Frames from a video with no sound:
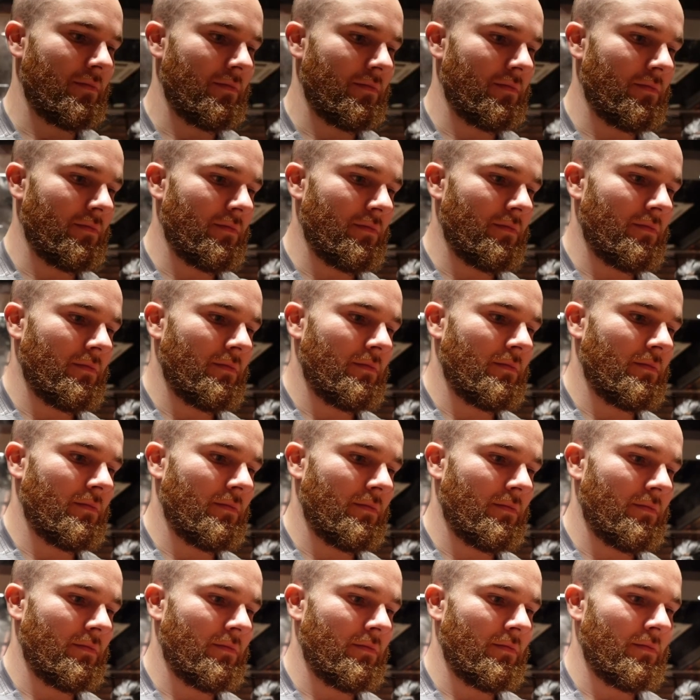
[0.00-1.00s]

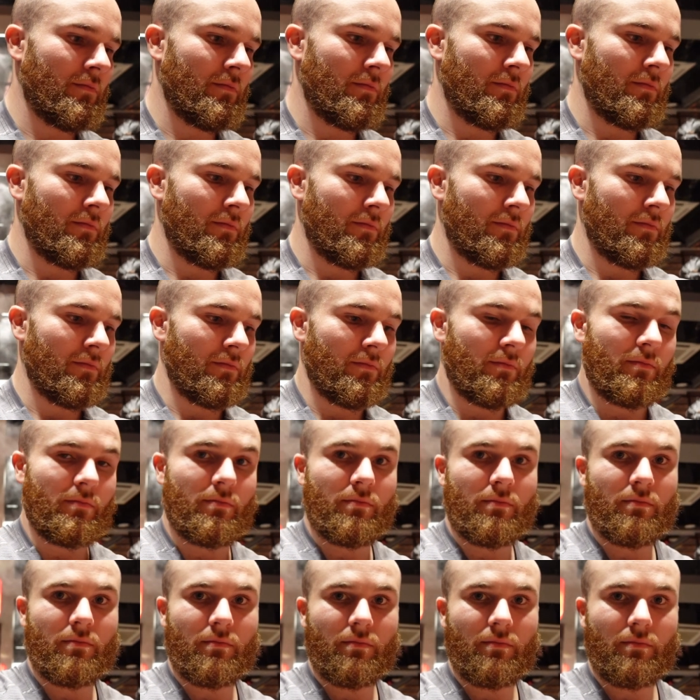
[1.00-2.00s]

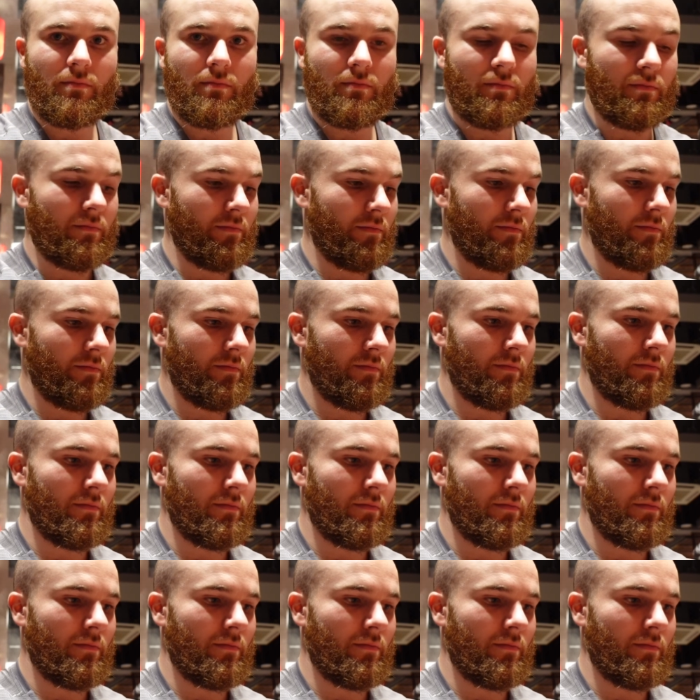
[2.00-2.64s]
(silence)